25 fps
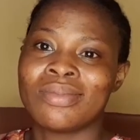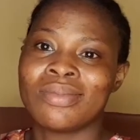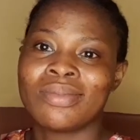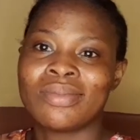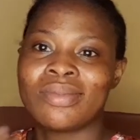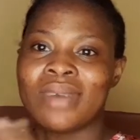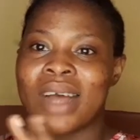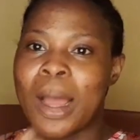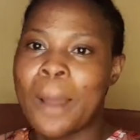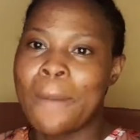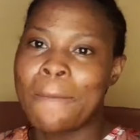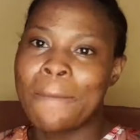
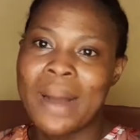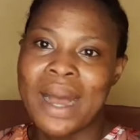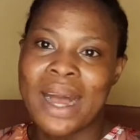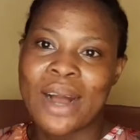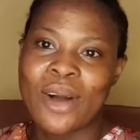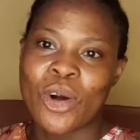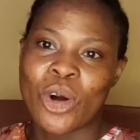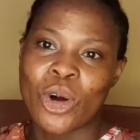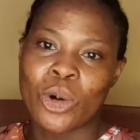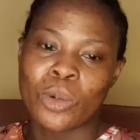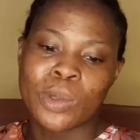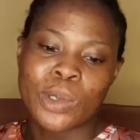I pack
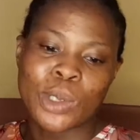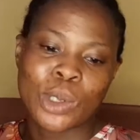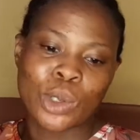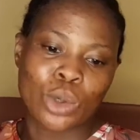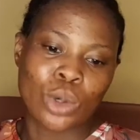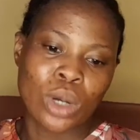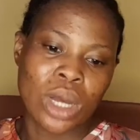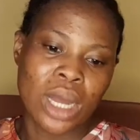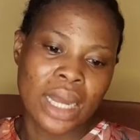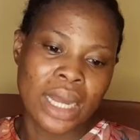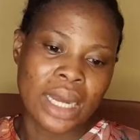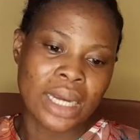up, so
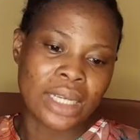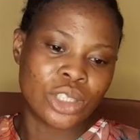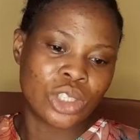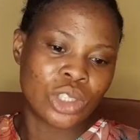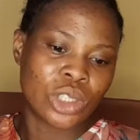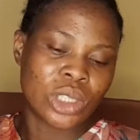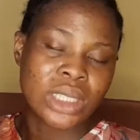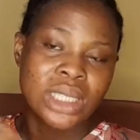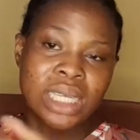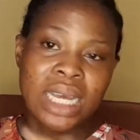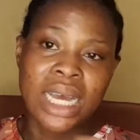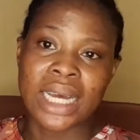I can
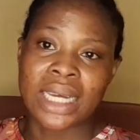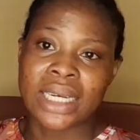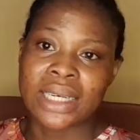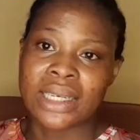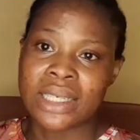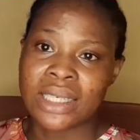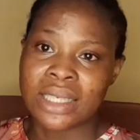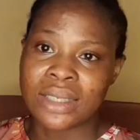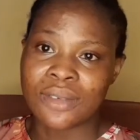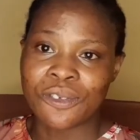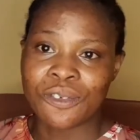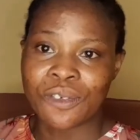just add
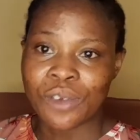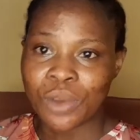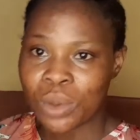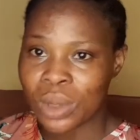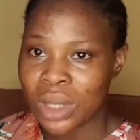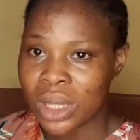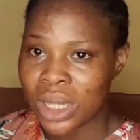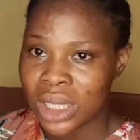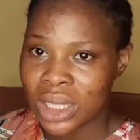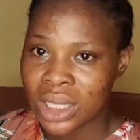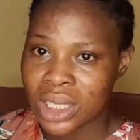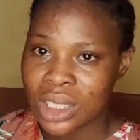the few
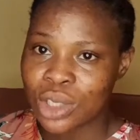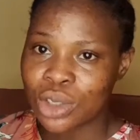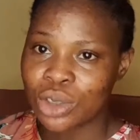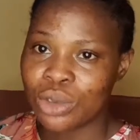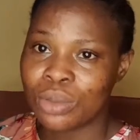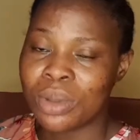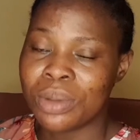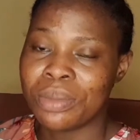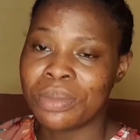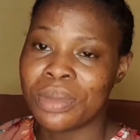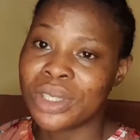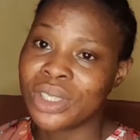things you'll be
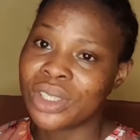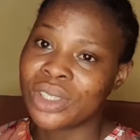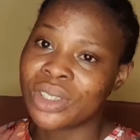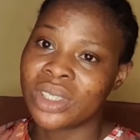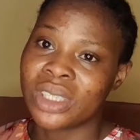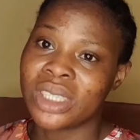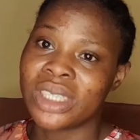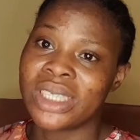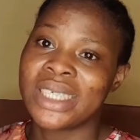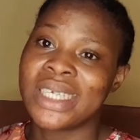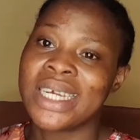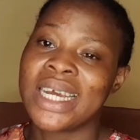
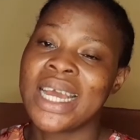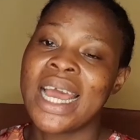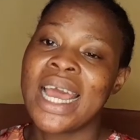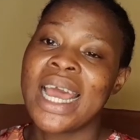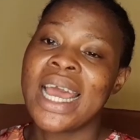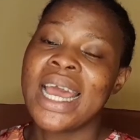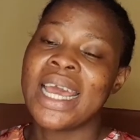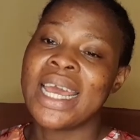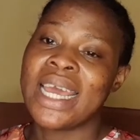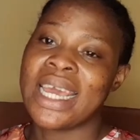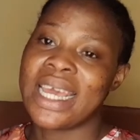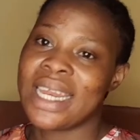mentioning
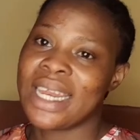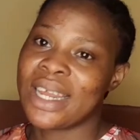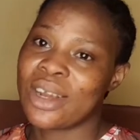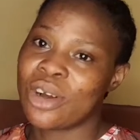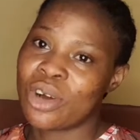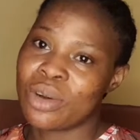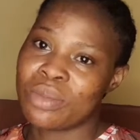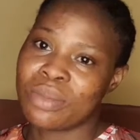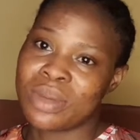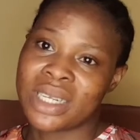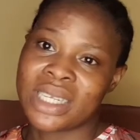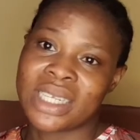in the
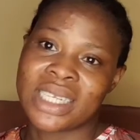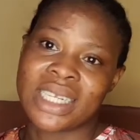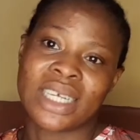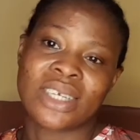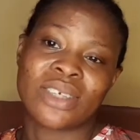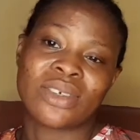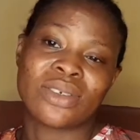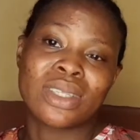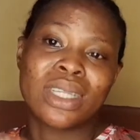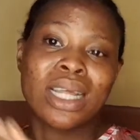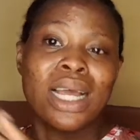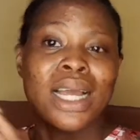comment
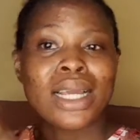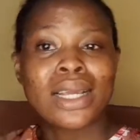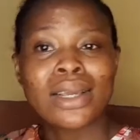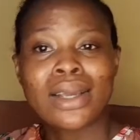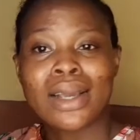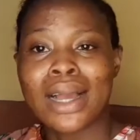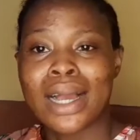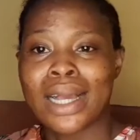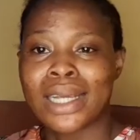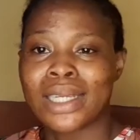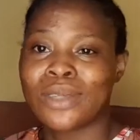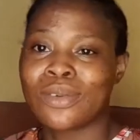section. Thank you
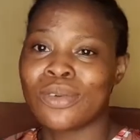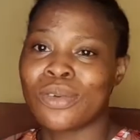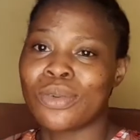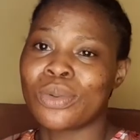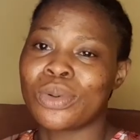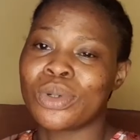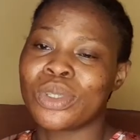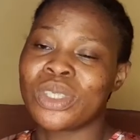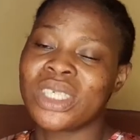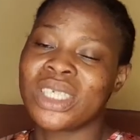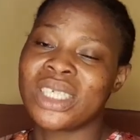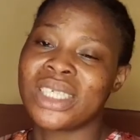guys for
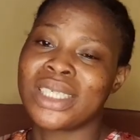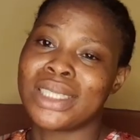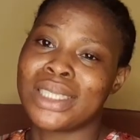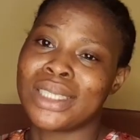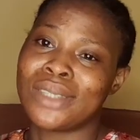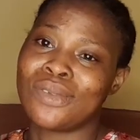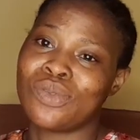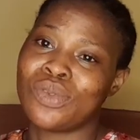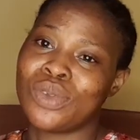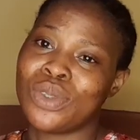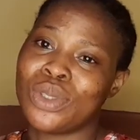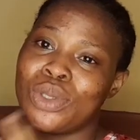watching this
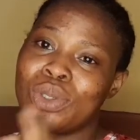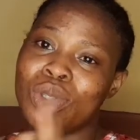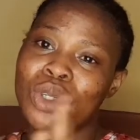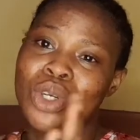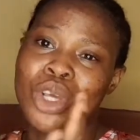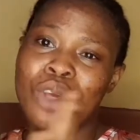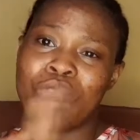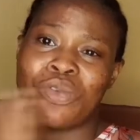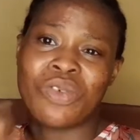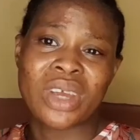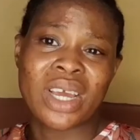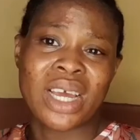video.
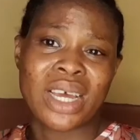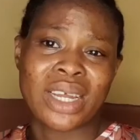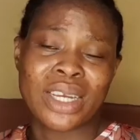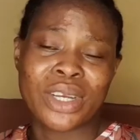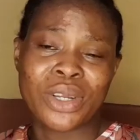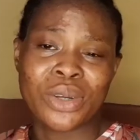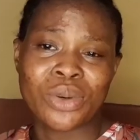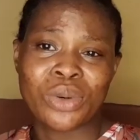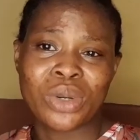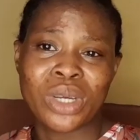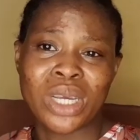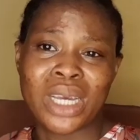If you are
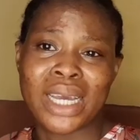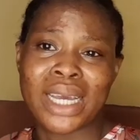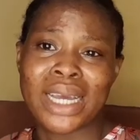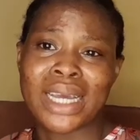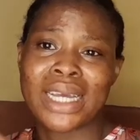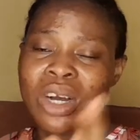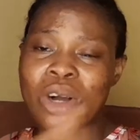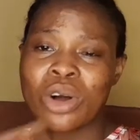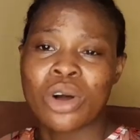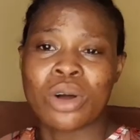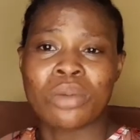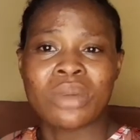new here,
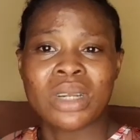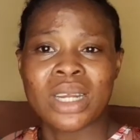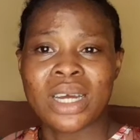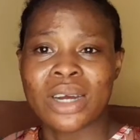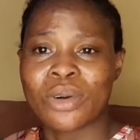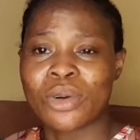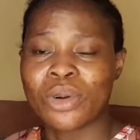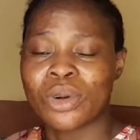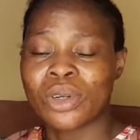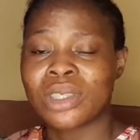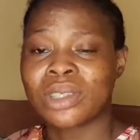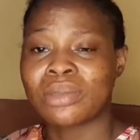you're coming
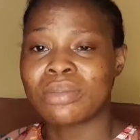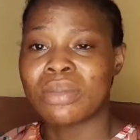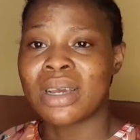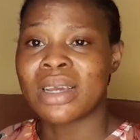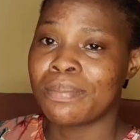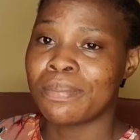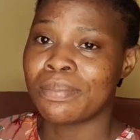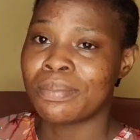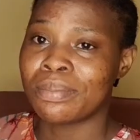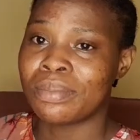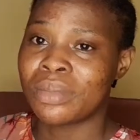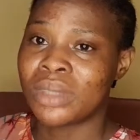across my
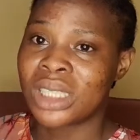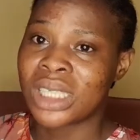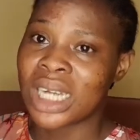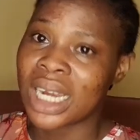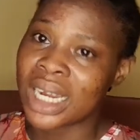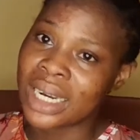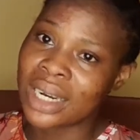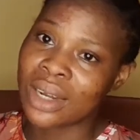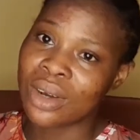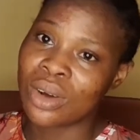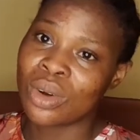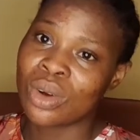
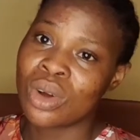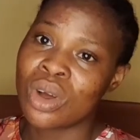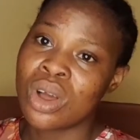channel